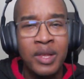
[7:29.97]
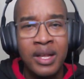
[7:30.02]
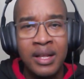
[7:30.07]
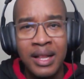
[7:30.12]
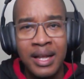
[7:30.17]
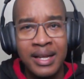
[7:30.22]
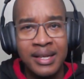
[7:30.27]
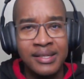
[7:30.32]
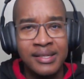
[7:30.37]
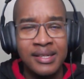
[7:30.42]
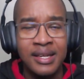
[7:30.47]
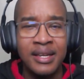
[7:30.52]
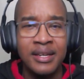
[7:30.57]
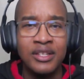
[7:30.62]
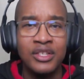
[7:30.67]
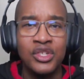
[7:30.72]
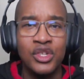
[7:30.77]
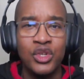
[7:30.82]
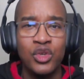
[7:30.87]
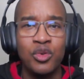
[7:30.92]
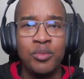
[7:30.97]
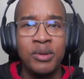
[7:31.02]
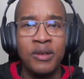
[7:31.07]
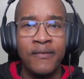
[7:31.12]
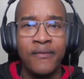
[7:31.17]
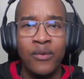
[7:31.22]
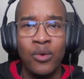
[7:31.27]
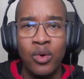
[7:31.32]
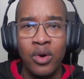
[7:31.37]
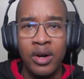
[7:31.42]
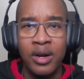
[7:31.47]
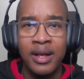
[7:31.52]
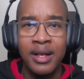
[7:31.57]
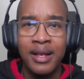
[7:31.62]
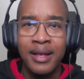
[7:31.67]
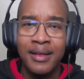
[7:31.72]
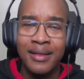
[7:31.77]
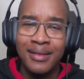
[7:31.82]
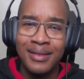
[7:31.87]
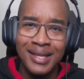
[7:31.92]
Like I said to you before,
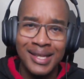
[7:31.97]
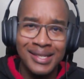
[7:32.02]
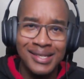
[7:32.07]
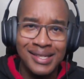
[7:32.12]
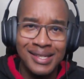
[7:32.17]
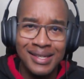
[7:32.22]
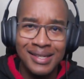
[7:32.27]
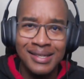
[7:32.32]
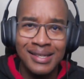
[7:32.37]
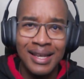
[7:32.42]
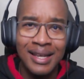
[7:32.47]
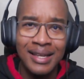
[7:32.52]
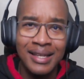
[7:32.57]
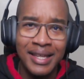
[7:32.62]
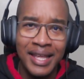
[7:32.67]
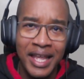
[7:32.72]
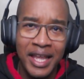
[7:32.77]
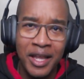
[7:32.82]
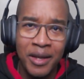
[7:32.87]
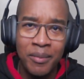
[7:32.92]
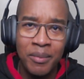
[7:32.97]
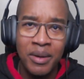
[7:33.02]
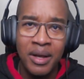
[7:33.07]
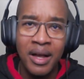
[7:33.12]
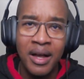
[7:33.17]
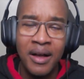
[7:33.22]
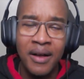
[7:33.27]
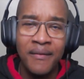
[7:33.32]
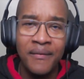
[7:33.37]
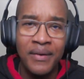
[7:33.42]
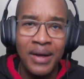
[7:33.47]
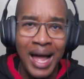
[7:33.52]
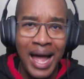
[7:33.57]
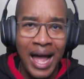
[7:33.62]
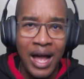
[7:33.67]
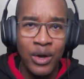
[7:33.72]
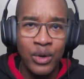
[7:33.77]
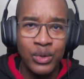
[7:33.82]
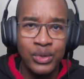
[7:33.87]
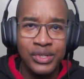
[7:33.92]
this is a game of
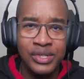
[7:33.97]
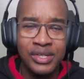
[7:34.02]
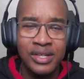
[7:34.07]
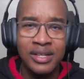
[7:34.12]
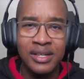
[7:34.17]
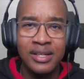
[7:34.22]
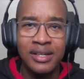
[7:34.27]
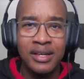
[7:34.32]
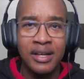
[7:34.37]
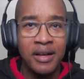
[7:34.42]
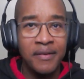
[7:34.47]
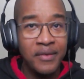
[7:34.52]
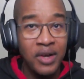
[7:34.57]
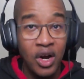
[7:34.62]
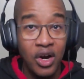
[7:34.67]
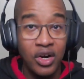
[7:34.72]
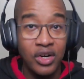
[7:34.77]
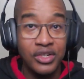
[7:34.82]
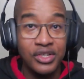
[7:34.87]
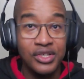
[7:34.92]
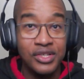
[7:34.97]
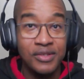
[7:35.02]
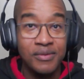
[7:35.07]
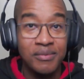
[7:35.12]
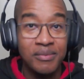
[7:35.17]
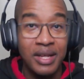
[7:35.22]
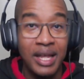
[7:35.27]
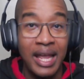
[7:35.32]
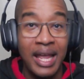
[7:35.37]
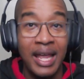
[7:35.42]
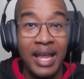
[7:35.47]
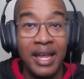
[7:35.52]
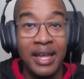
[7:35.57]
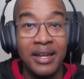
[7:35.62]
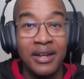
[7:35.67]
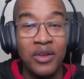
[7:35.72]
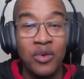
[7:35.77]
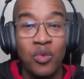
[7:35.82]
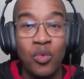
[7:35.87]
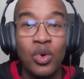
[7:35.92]
house of cards.
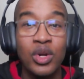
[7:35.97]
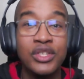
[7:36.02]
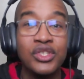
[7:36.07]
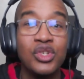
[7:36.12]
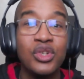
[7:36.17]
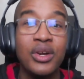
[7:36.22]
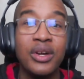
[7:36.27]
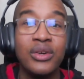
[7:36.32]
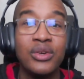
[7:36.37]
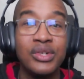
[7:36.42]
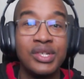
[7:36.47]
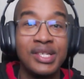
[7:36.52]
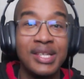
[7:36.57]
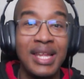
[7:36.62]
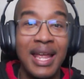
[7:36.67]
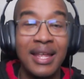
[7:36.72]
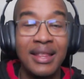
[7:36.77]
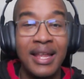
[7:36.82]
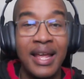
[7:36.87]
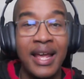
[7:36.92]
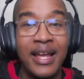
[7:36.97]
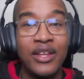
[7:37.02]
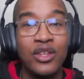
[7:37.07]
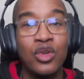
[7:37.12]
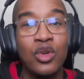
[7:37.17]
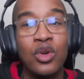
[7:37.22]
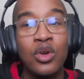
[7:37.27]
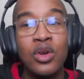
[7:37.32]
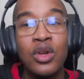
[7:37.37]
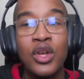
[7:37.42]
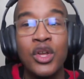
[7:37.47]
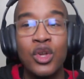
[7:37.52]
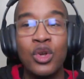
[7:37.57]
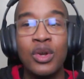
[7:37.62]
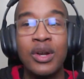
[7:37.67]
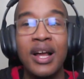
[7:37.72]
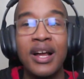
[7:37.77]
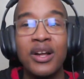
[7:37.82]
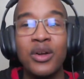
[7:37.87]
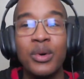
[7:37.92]
And once you understand that, you're
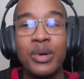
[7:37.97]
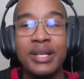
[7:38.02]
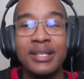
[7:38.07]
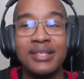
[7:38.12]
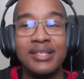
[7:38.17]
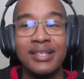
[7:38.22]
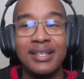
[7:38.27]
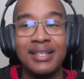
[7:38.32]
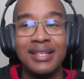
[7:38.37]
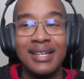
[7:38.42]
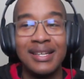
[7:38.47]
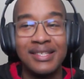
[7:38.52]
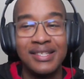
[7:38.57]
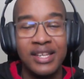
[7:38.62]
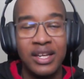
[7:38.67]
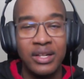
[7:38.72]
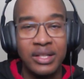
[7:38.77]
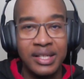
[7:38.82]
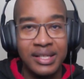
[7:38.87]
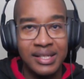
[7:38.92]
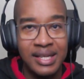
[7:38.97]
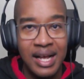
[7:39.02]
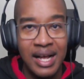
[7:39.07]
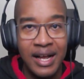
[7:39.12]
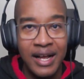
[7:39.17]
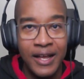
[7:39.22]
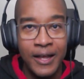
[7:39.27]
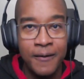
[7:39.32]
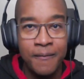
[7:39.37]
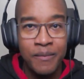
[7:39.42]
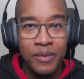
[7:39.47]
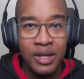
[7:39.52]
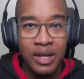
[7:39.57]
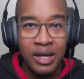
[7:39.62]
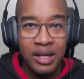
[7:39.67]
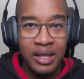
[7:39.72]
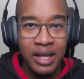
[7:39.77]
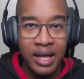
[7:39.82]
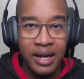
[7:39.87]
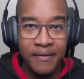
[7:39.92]
not going to necessarily tie
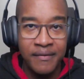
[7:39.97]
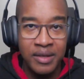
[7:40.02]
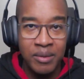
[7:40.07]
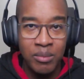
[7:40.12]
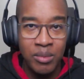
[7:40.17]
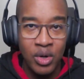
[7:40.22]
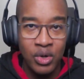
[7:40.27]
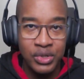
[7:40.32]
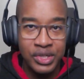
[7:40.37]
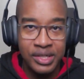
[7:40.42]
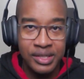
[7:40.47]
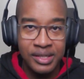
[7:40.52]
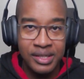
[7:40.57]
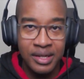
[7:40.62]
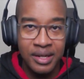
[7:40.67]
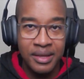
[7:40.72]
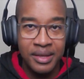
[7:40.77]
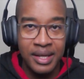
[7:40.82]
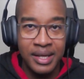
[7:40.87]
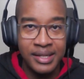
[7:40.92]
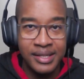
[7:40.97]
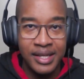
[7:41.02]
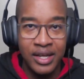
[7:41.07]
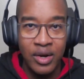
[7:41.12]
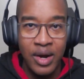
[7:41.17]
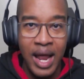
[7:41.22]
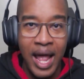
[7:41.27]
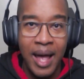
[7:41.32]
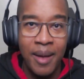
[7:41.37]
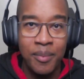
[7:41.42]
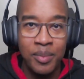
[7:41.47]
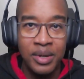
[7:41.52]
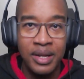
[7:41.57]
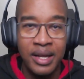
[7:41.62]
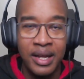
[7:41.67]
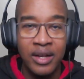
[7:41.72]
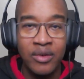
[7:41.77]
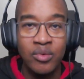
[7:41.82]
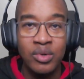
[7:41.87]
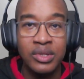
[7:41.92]
a lot of emotion to the things that are
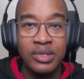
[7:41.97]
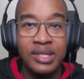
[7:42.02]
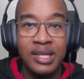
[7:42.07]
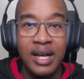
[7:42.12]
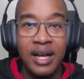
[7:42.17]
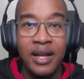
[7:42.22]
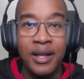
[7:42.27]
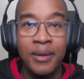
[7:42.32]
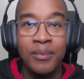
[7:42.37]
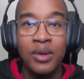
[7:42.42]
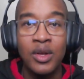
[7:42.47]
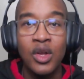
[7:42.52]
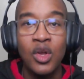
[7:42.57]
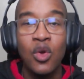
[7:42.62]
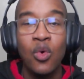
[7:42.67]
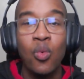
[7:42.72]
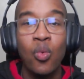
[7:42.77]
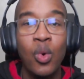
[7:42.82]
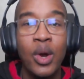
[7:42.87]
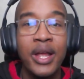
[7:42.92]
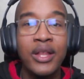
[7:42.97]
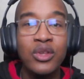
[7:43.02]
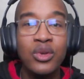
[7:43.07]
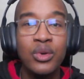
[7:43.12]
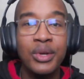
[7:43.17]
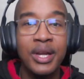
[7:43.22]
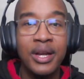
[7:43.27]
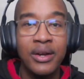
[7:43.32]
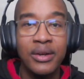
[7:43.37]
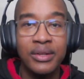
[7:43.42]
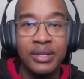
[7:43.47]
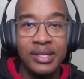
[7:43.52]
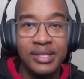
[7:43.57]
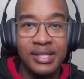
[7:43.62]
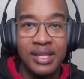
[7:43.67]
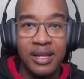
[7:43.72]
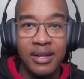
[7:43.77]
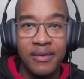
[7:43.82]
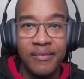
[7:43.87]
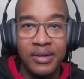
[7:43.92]
happening in real time. When you hear these
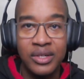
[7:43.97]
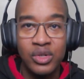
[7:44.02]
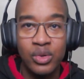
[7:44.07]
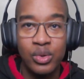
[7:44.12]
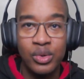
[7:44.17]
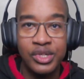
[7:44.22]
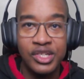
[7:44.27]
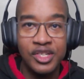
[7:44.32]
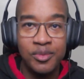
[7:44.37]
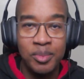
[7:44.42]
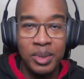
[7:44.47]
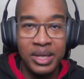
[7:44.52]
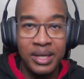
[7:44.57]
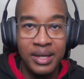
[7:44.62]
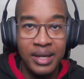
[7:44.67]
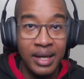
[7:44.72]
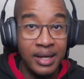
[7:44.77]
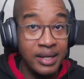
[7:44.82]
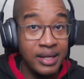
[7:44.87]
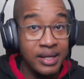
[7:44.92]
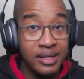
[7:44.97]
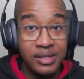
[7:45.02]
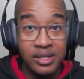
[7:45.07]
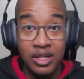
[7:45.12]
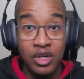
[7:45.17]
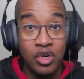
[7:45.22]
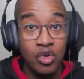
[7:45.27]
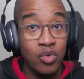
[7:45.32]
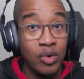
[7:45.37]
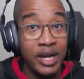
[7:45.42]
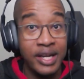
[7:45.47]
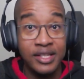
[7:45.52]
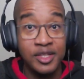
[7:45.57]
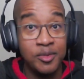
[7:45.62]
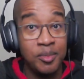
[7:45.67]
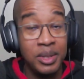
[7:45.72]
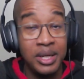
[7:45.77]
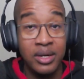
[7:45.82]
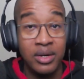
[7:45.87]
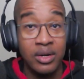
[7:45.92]
individuals speak, and he is a great
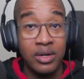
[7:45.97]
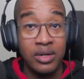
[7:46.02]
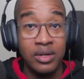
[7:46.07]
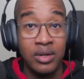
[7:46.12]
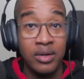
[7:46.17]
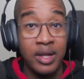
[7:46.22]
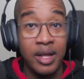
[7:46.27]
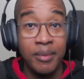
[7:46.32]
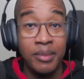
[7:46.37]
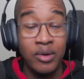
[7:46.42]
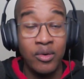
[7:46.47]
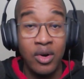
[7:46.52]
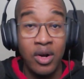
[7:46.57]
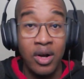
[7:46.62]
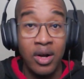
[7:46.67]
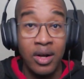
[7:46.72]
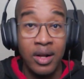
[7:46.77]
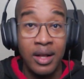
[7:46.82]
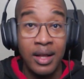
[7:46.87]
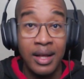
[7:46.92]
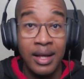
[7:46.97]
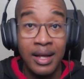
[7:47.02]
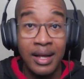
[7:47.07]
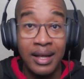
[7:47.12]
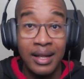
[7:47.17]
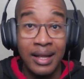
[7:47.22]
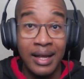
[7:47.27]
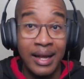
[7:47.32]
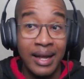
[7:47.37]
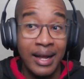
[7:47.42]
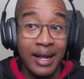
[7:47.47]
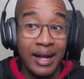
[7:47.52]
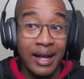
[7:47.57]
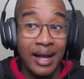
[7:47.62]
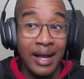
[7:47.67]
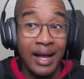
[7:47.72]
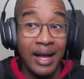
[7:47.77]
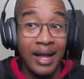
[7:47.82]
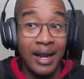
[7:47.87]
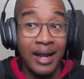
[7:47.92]
speaker, don't get me wrong, like,
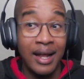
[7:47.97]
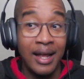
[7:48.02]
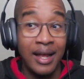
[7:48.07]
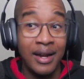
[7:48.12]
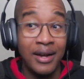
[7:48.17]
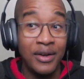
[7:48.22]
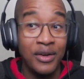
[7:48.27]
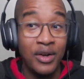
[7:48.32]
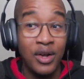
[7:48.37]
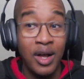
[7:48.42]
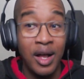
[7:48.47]
I don't know.